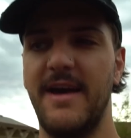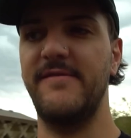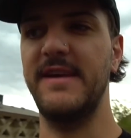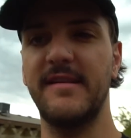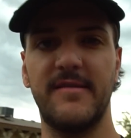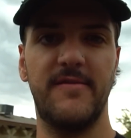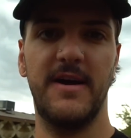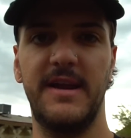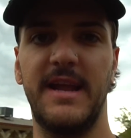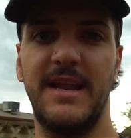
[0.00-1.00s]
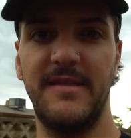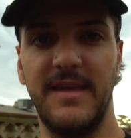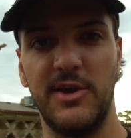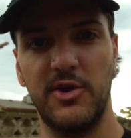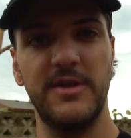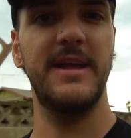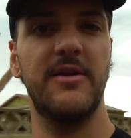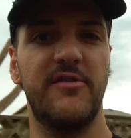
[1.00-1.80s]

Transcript: I've yet to find anything good there.